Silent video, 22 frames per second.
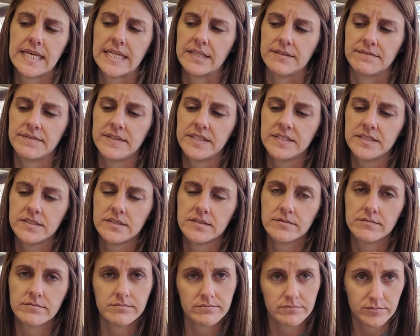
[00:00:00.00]
elephant,
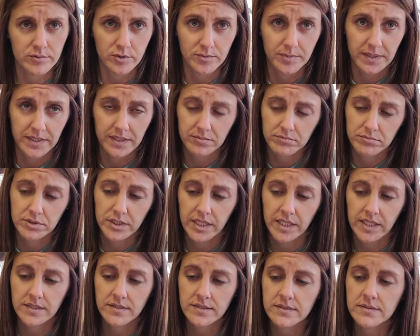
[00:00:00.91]
Ruby
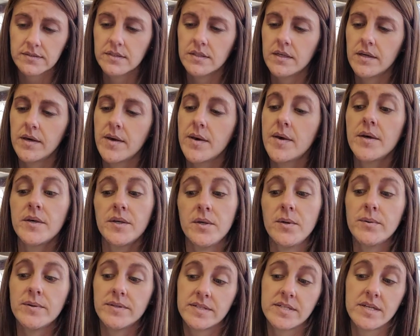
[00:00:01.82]
complains. You
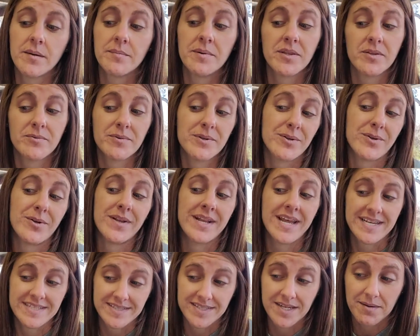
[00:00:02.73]
can tell me the riddle
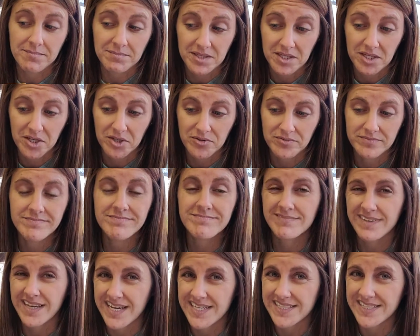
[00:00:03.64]
next time, kiddo,
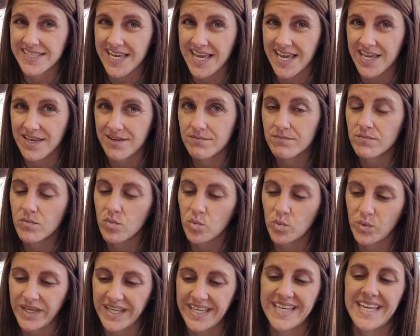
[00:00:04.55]
I say,
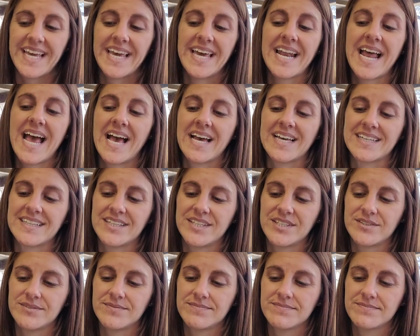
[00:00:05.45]
winking at
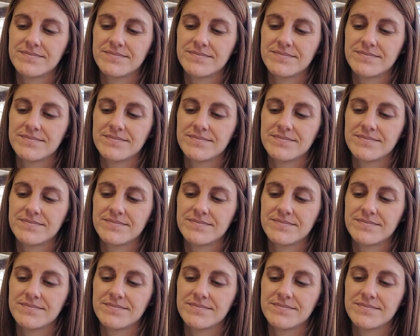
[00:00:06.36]
Akilo.